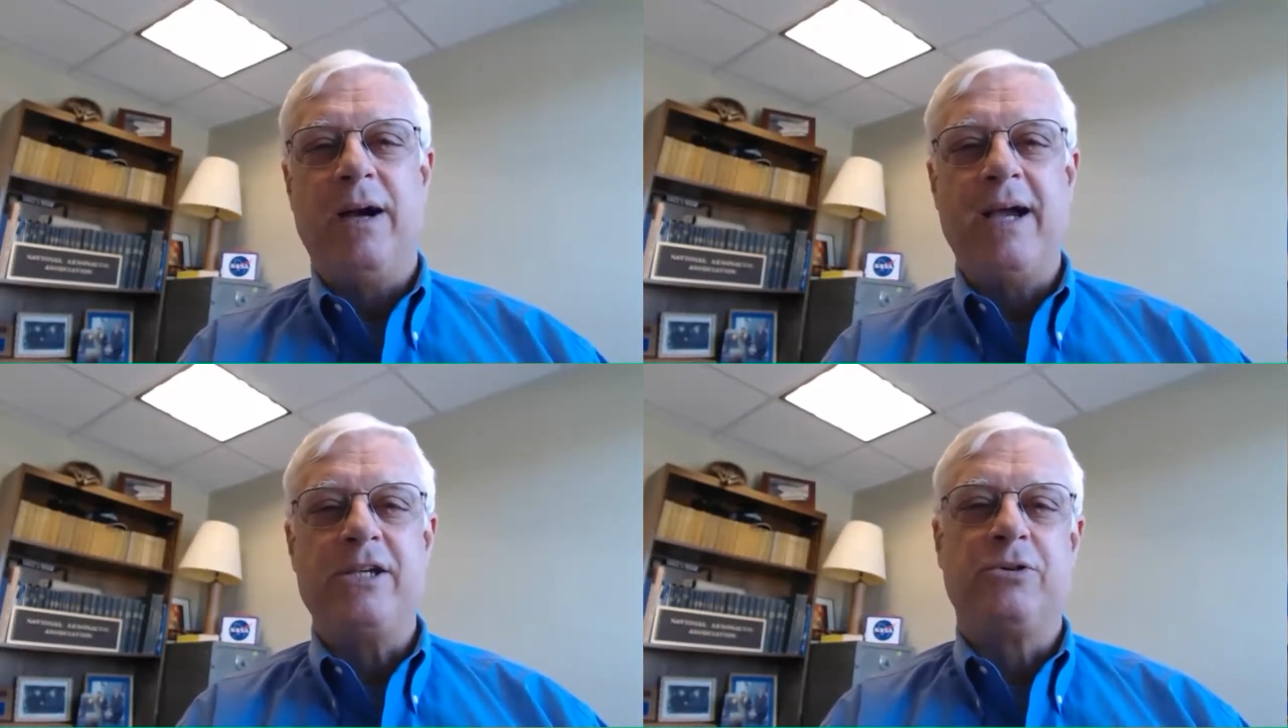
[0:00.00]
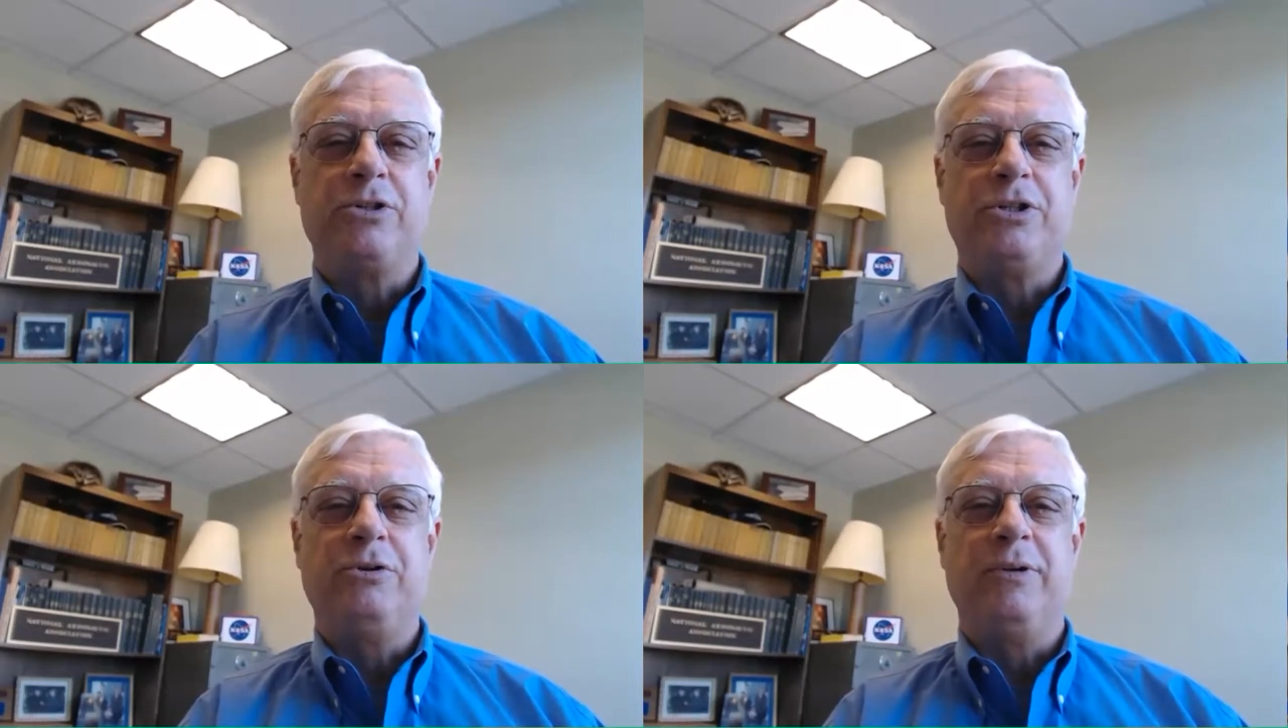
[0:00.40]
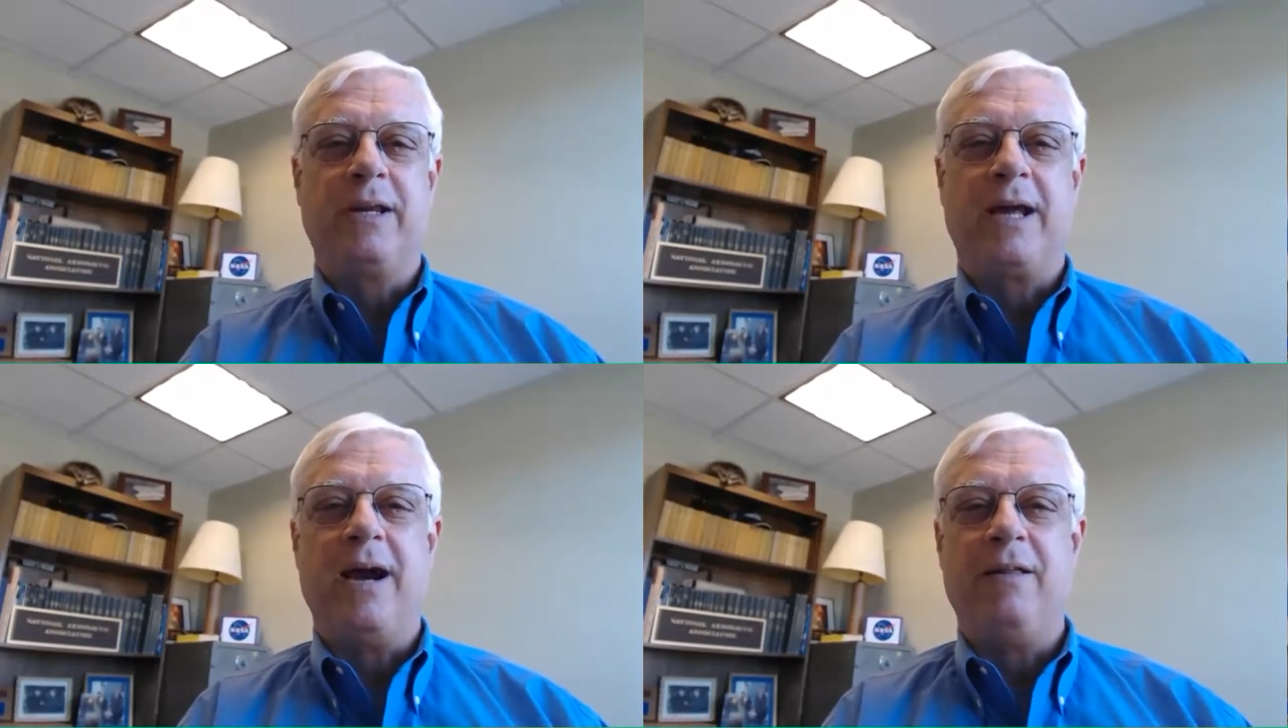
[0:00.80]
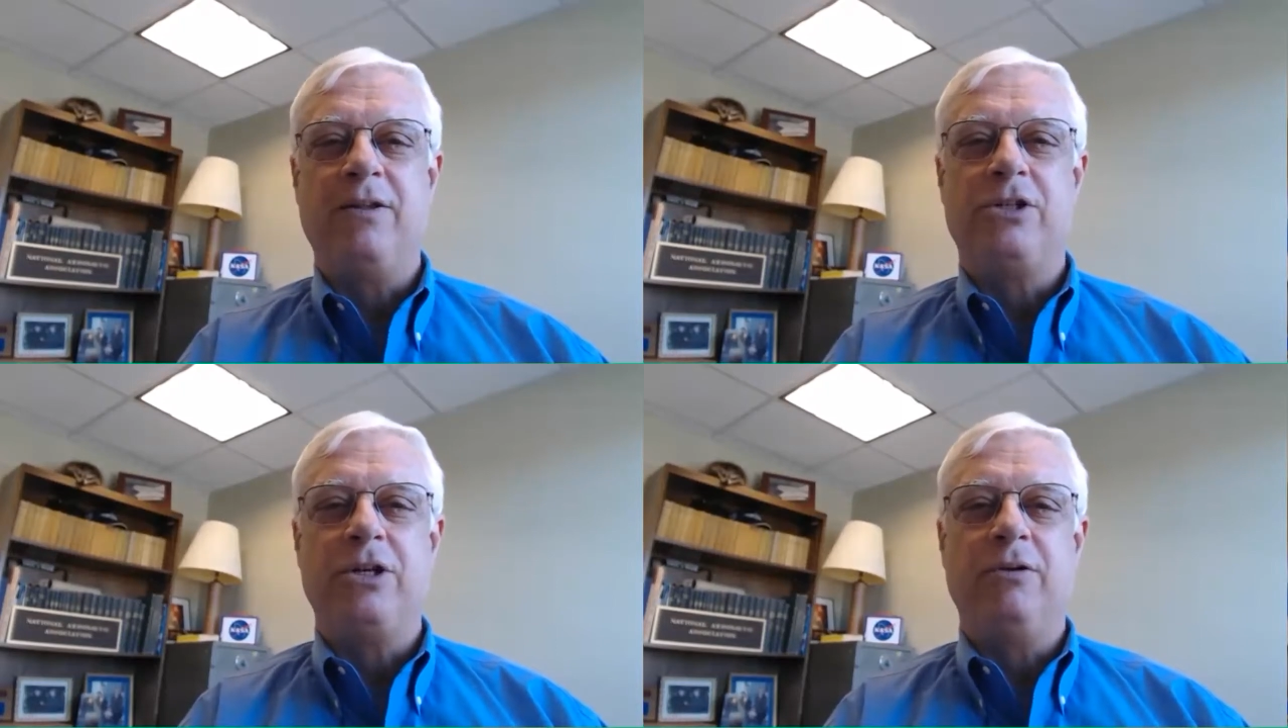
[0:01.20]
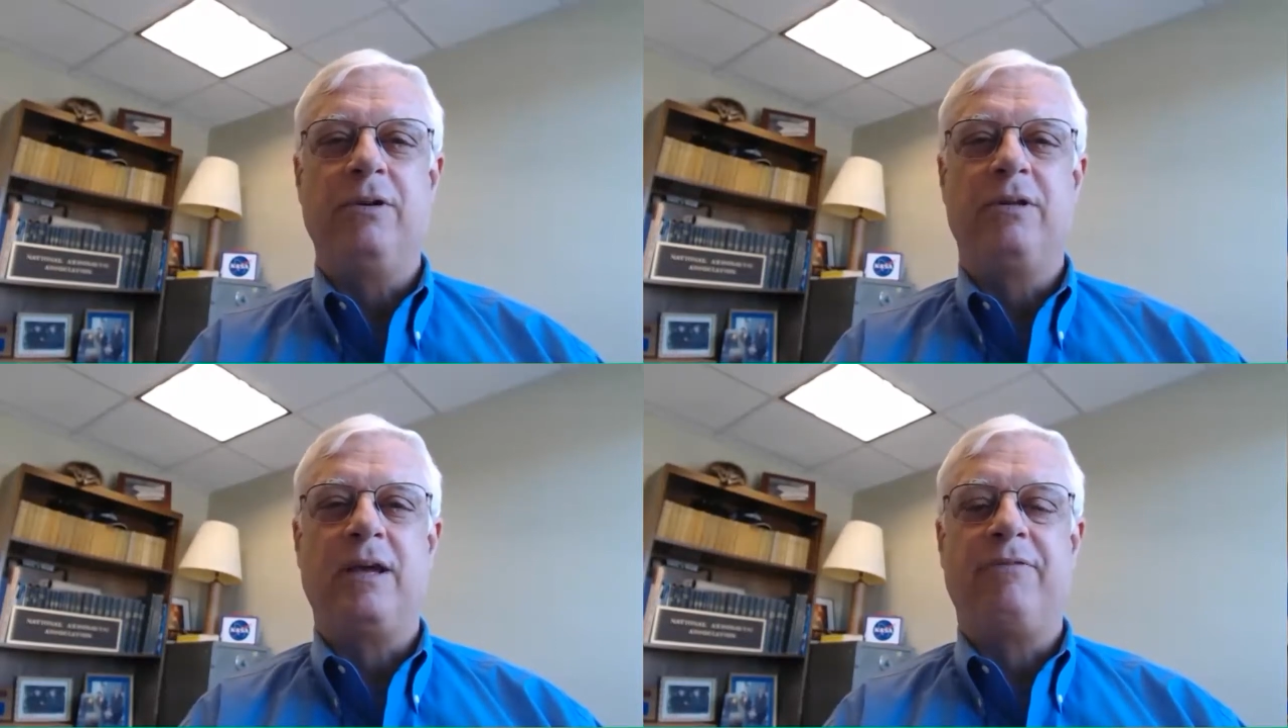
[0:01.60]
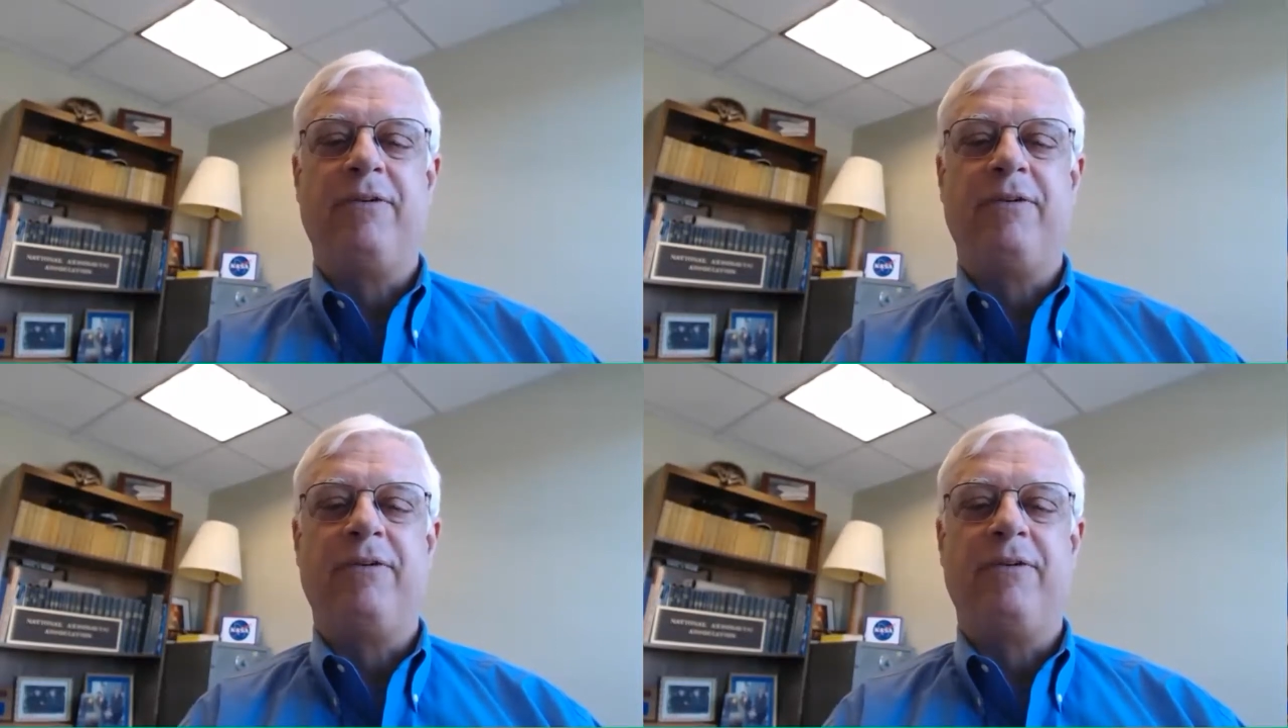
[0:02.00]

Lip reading: high school student and a college student,